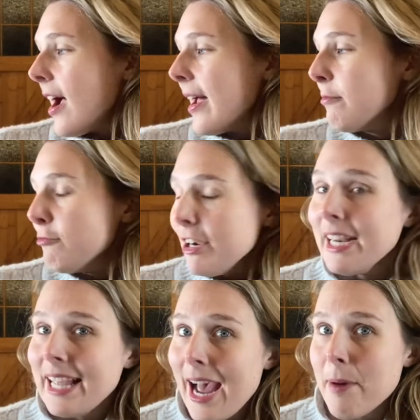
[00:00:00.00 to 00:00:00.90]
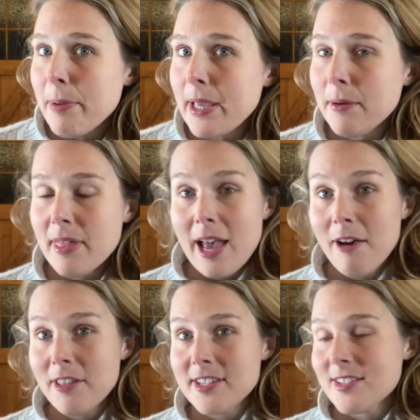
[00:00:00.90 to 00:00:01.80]
am really happy with
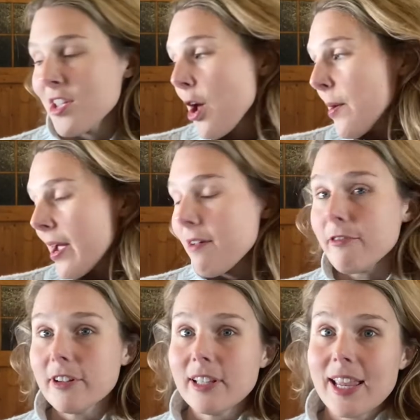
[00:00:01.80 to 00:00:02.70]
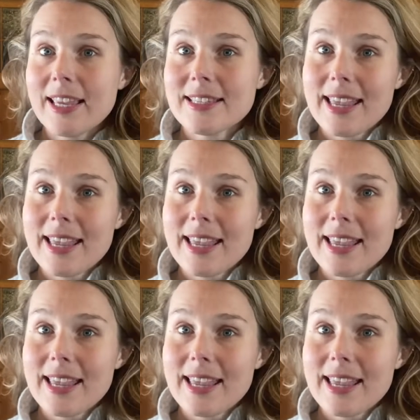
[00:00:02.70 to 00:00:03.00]
how this is going. I feel like it's